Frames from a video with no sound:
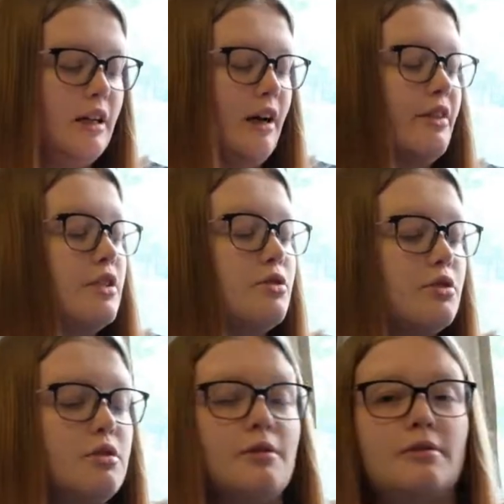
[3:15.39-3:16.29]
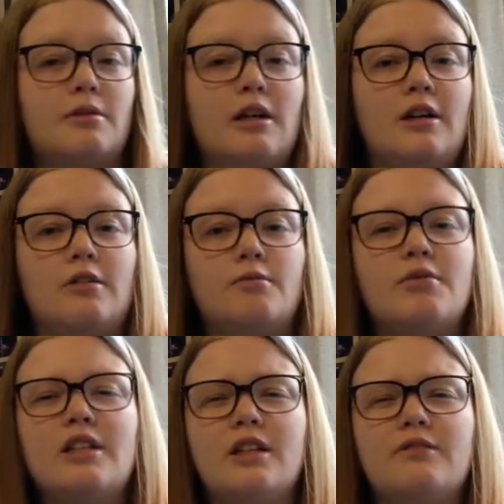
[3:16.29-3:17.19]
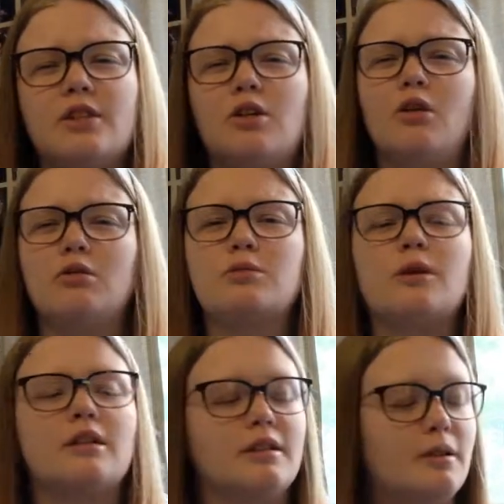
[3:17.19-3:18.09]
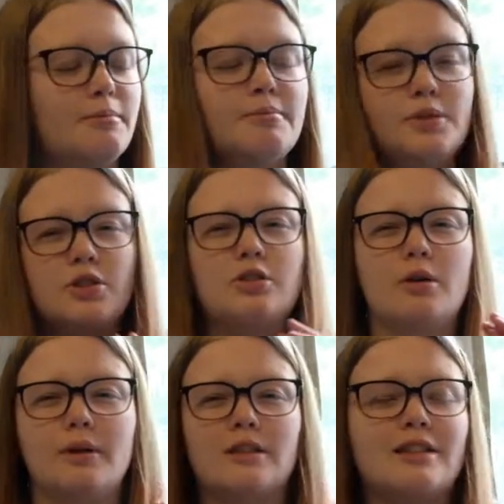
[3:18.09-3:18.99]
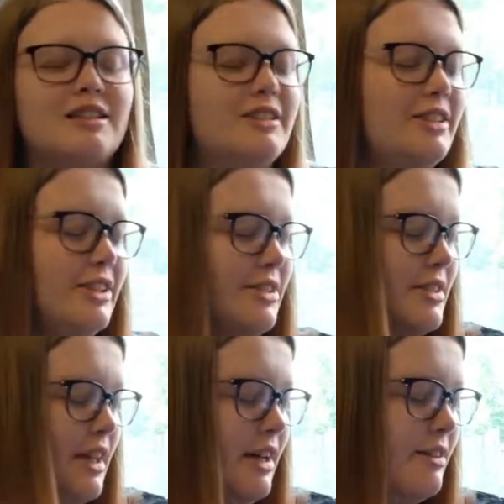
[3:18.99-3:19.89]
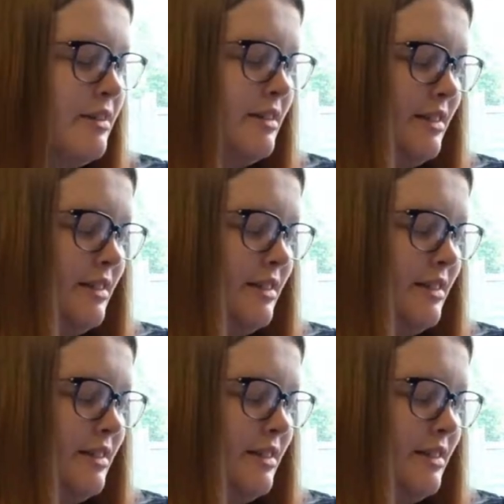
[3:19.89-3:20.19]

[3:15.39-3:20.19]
And there's also a really lovely gold one, and I'm so excited to use that.